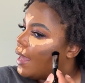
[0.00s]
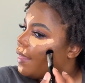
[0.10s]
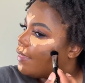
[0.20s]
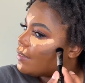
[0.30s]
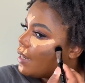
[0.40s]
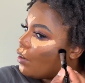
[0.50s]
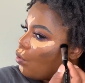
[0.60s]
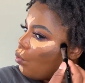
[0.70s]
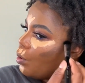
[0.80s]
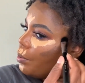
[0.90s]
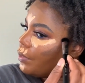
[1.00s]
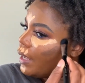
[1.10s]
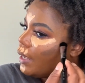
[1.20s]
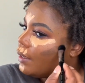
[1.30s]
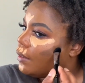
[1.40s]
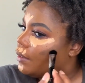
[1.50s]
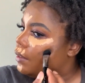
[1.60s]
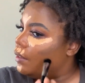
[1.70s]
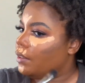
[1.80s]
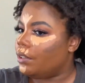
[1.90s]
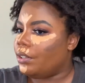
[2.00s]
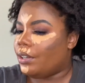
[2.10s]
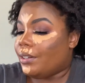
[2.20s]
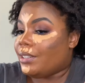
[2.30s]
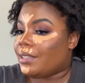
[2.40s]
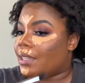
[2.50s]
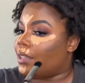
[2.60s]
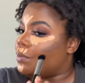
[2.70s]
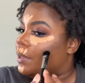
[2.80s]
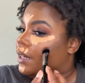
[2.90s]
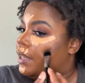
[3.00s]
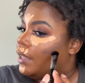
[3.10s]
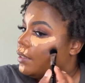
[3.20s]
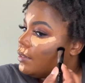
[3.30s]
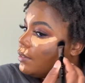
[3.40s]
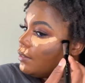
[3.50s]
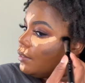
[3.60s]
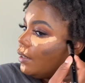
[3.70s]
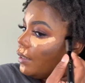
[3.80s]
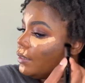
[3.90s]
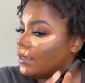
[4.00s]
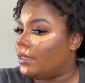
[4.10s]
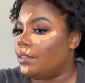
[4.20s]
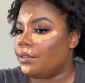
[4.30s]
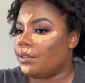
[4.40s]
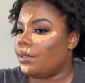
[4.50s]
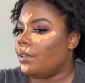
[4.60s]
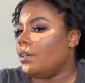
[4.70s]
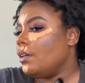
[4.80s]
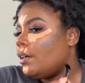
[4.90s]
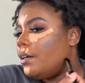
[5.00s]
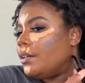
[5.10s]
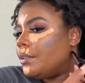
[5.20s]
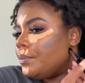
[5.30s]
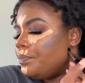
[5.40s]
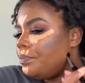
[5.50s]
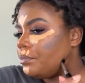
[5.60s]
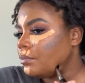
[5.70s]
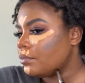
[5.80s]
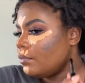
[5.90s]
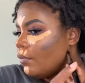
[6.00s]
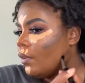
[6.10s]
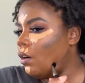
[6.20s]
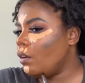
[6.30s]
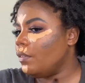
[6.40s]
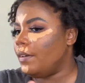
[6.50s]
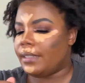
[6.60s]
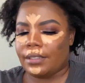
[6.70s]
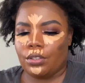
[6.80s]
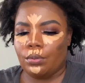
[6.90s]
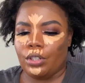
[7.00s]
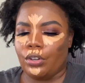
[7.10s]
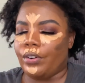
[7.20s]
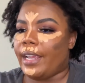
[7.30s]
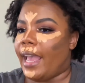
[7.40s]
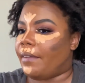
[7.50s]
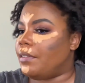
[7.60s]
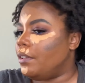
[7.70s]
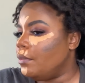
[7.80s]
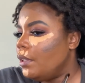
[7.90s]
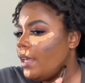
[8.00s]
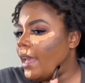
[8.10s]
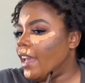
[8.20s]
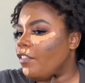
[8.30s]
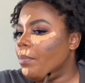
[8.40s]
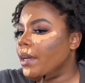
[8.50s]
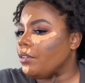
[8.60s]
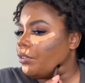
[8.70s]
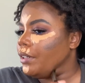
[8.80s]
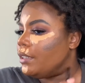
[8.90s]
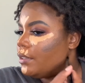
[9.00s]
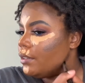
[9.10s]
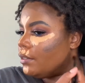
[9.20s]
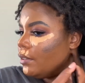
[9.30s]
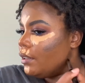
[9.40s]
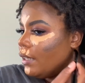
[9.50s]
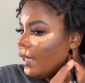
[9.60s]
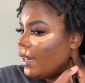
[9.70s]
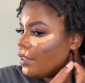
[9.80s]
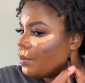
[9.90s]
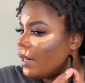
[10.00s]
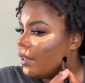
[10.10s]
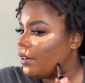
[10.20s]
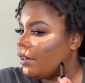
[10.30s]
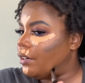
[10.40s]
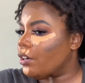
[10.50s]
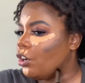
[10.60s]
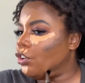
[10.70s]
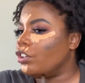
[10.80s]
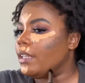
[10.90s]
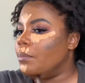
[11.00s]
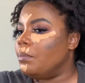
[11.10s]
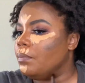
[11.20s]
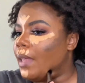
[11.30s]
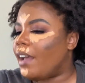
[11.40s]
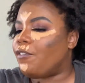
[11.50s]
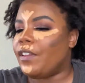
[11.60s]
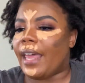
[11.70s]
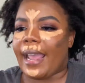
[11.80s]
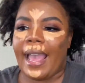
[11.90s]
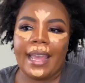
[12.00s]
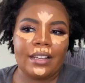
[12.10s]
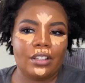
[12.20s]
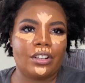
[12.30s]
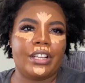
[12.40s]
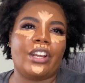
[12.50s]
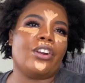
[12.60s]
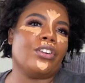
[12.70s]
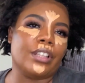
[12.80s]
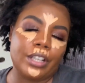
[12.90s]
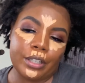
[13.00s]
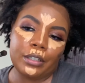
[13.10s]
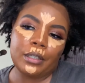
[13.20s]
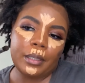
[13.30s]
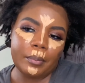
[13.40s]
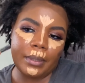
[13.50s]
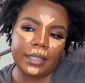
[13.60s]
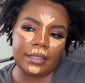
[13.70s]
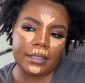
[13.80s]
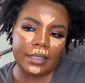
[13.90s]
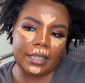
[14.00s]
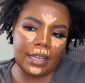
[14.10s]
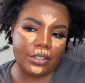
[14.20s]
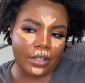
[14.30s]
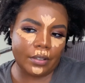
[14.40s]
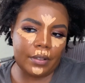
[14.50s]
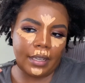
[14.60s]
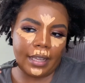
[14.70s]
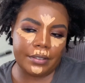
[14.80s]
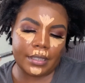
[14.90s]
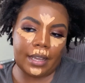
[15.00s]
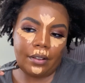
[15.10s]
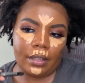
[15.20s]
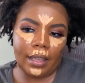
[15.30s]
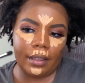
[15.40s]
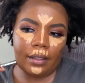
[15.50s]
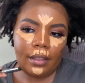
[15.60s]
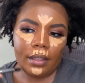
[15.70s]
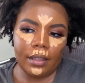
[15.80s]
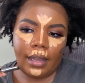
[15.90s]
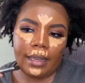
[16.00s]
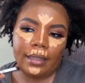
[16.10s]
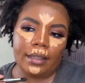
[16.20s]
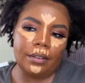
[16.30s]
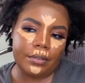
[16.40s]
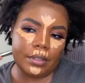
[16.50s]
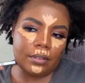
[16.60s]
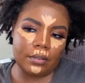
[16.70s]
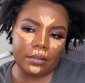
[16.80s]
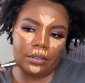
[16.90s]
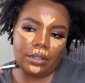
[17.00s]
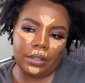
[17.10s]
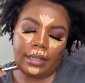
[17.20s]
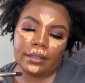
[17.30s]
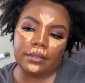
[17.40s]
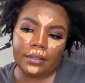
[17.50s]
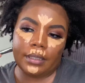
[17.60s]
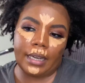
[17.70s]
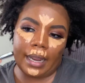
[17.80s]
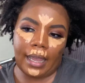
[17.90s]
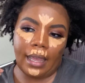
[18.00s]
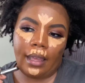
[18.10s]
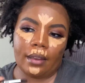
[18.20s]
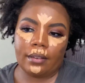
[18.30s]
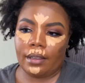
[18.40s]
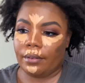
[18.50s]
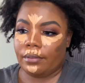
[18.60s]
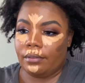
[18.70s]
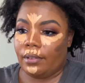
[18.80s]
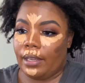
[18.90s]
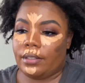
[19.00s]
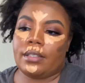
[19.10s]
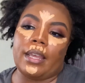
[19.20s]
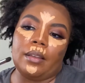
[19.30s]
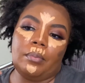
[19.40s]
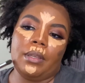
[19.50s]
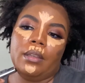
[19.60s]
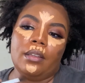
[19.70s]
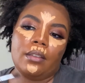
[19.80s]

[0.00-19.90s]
that's not a horrible thing. You know, it just is what it is, honestly. All of us to a degree have to have boundaries. And that's what I learned early. I feel like I had to learn it earlier because of the nature of the lifestyle that I lived, you know, that I just had to be